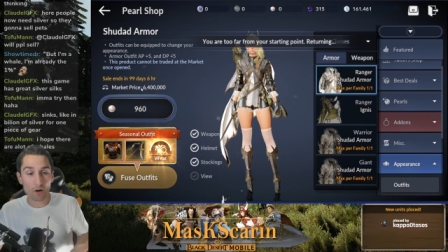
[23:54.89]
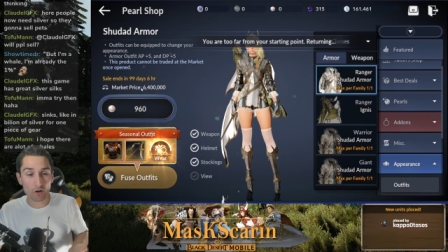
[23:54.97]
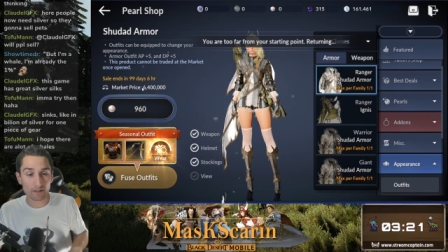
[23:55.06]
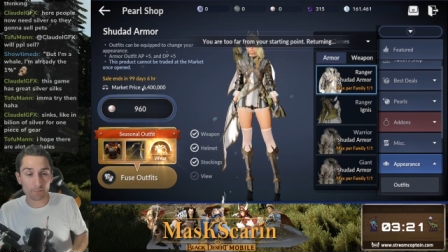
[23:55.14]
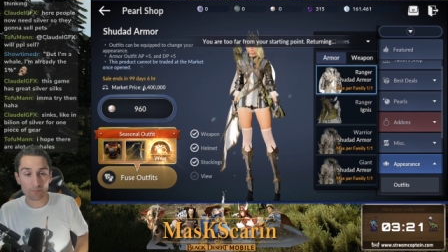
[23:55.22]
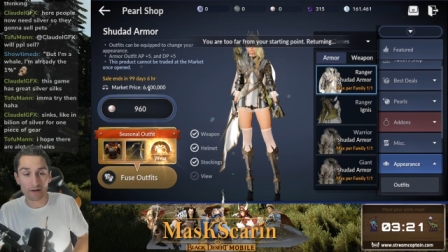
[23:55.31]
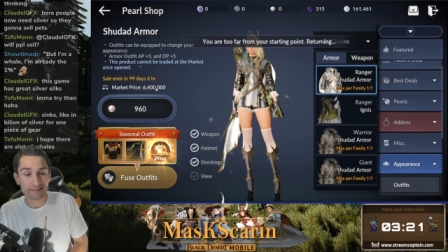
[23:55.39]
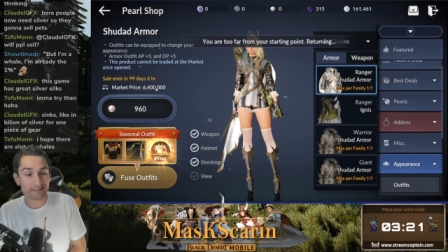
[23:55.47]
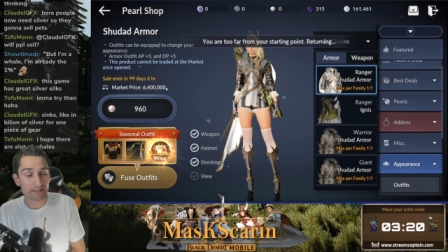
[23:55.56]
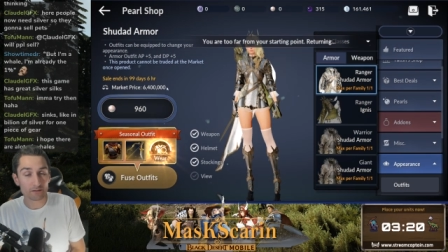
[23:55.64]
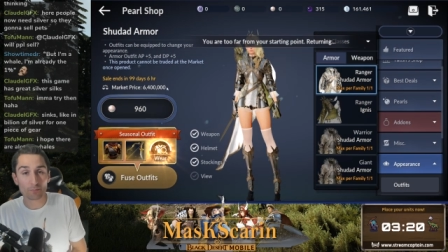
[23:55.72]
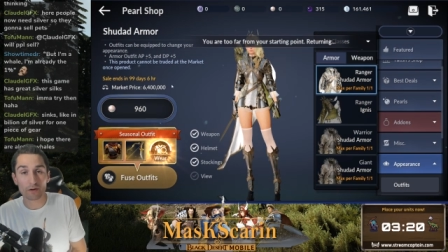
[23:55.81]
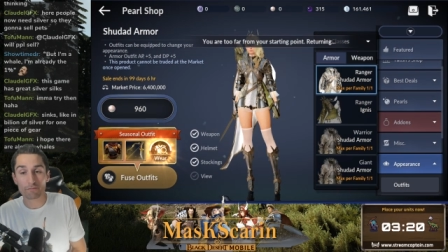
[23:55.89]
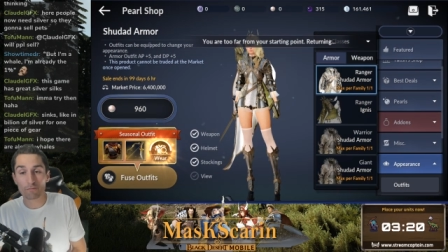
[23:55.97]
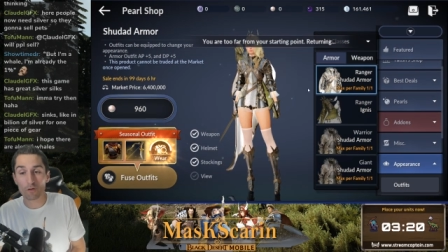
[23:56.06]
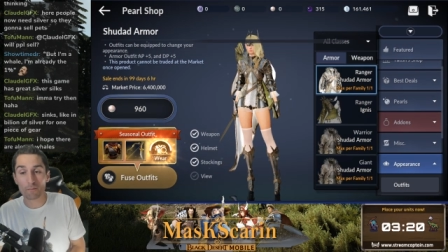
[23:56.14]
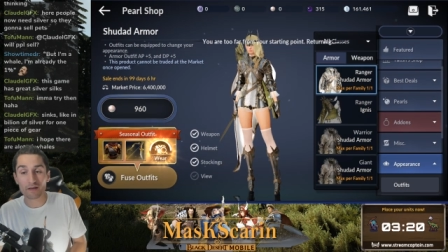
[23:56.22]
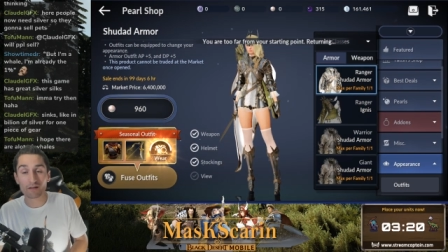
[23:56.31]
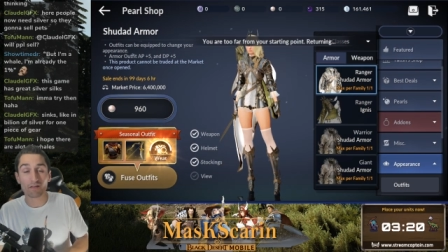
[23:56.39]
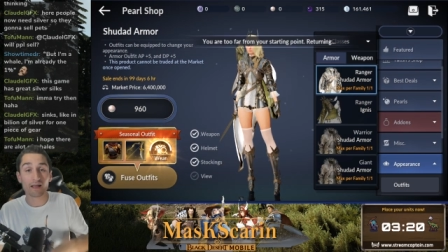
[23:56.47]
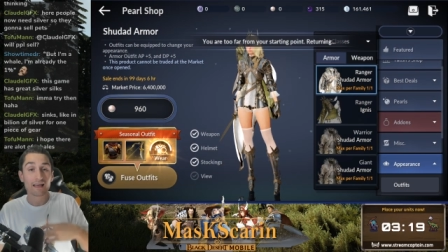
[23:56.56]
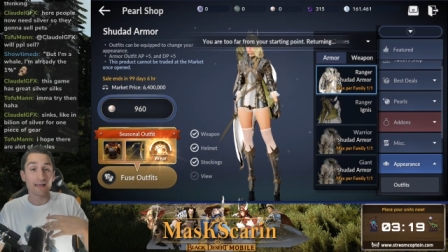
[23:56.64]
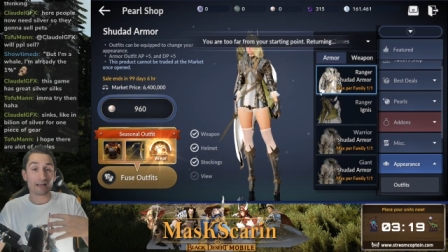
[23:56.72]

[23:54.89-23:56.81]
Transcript: market price 6.4 mil.